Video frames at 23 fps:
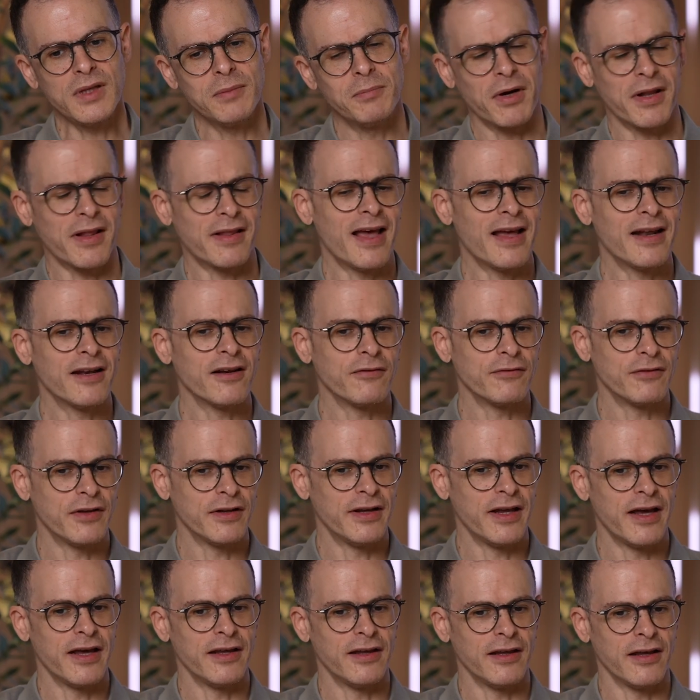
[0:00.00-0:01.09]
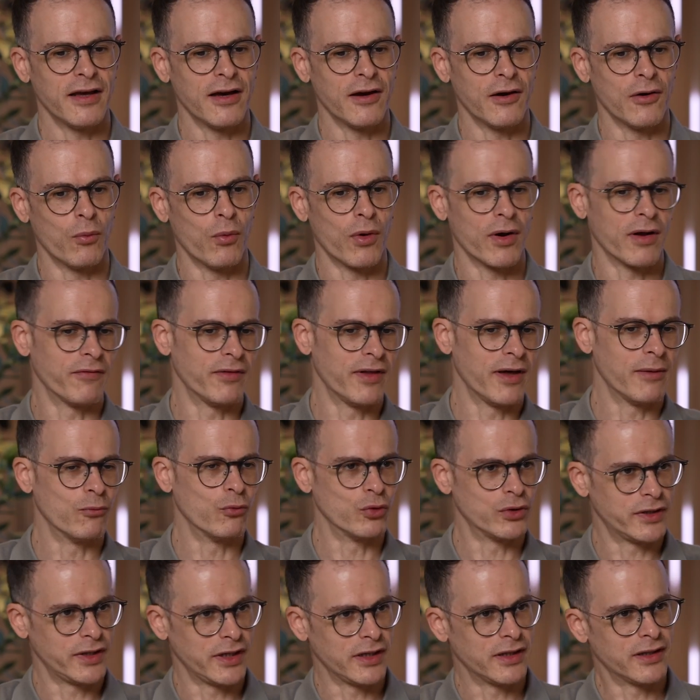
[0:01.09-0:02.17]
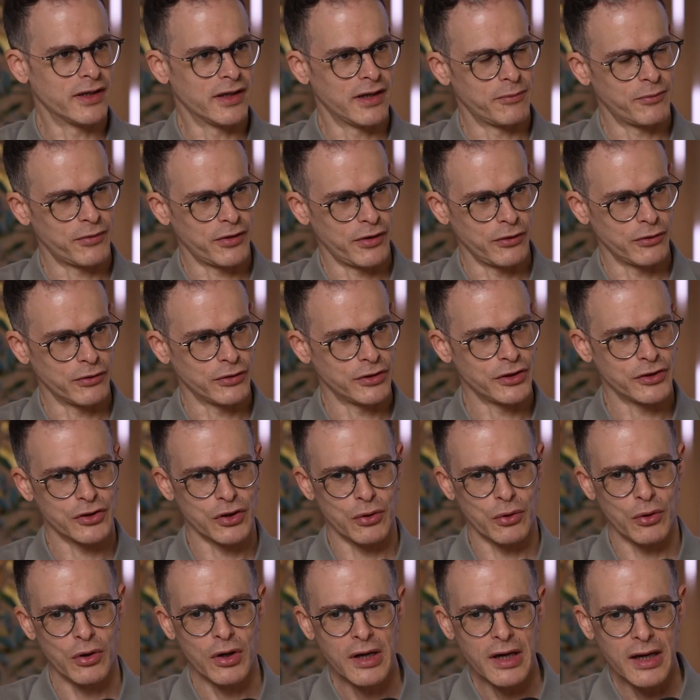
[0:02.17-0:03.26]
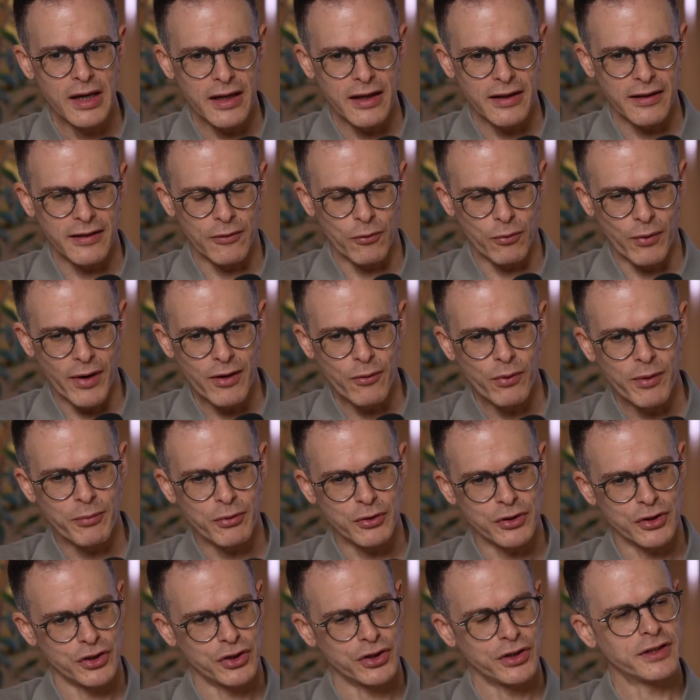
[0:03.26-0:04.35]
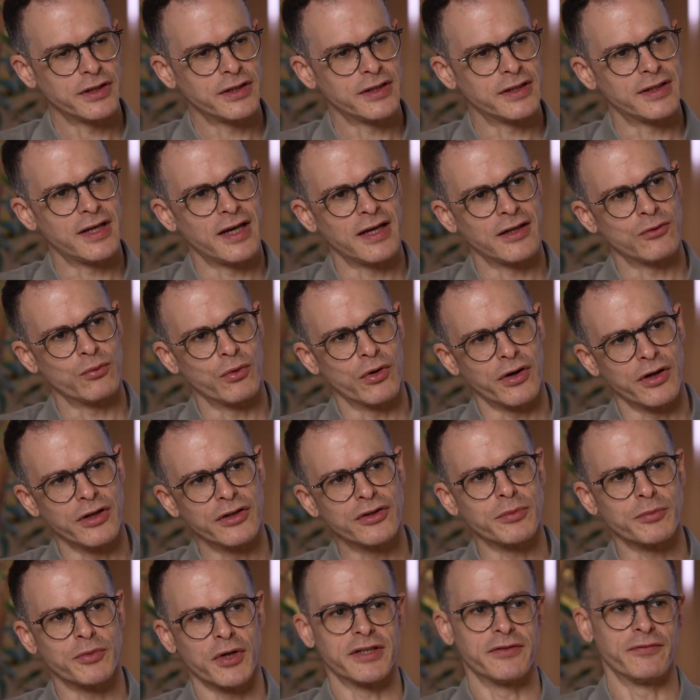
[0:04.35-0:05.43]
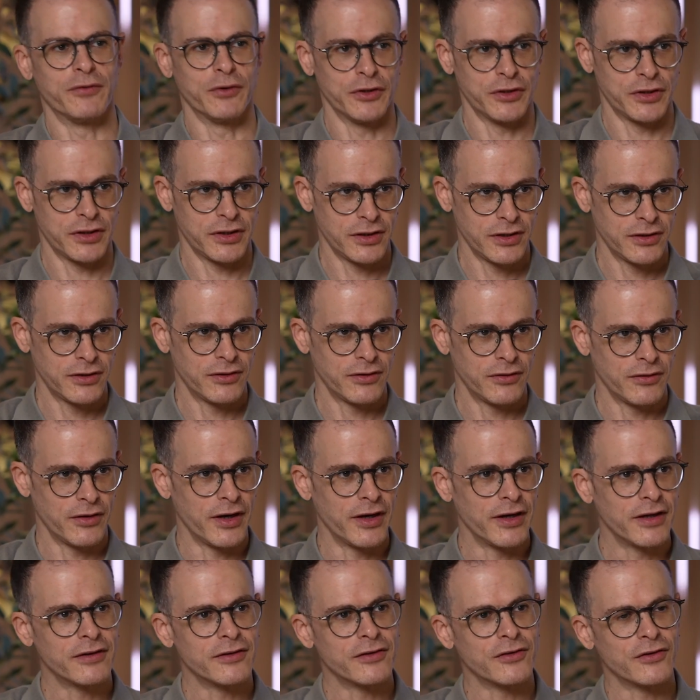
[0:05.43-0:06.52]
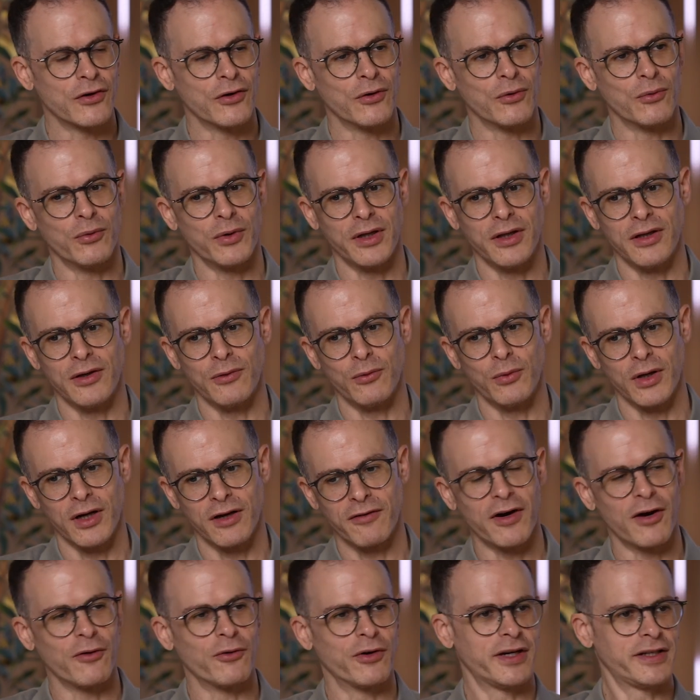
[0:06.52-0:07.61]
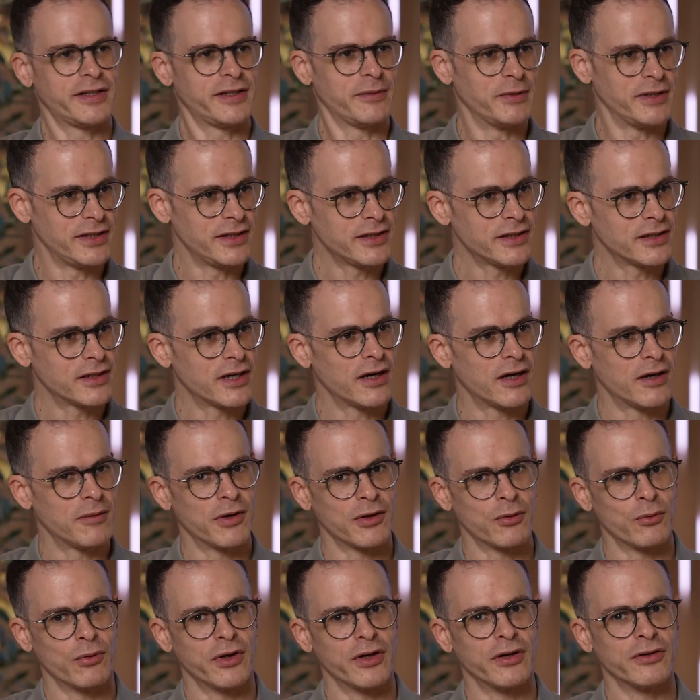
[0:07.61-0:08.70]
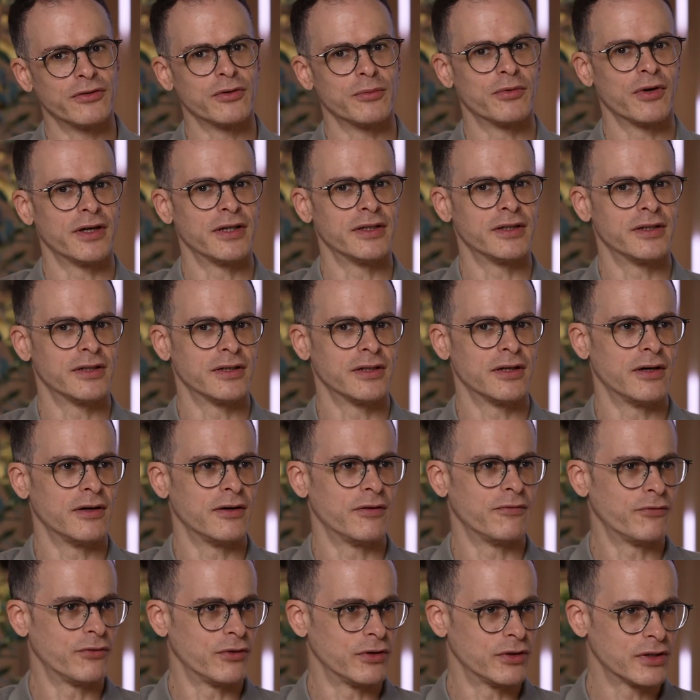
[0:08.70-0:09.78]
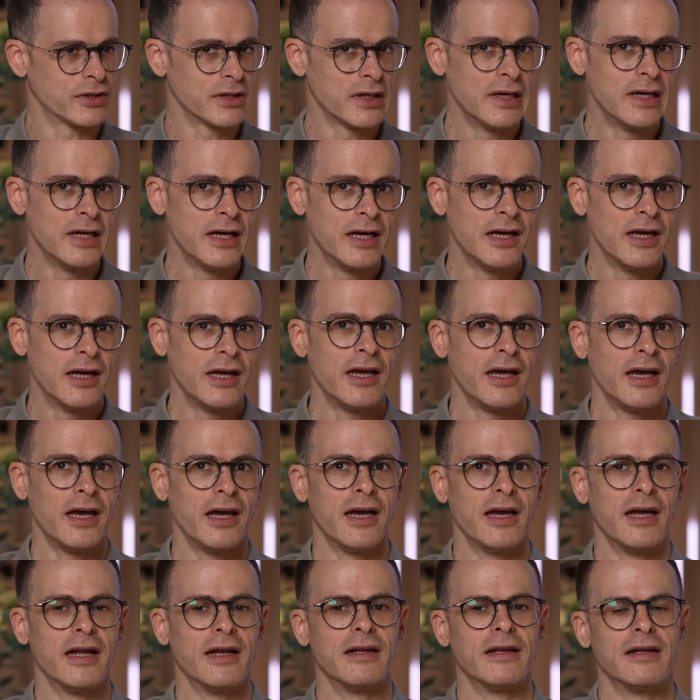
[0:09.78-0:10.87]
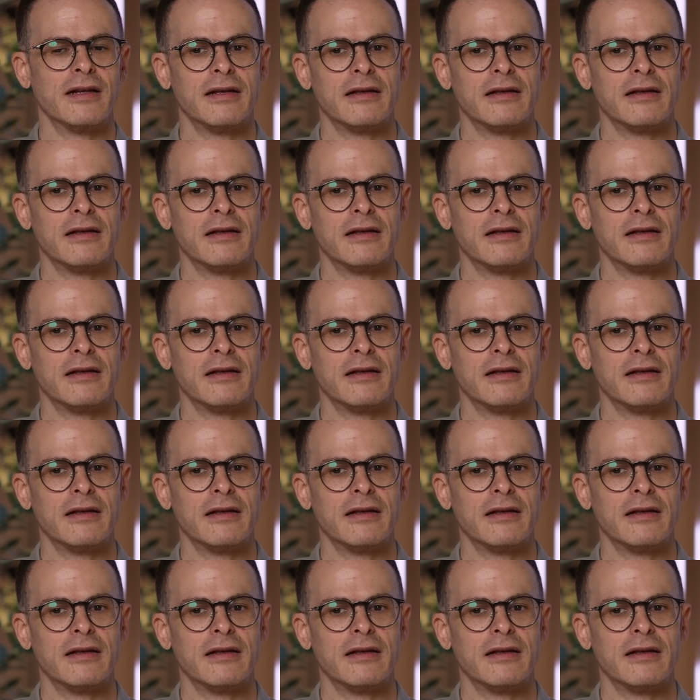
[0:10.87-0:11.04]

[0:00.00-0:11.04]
at the end of the day, one of them would take the priority. So the way we position it is that we're enterprise first. Right, so we love our SMEs, but we're enterprise first. And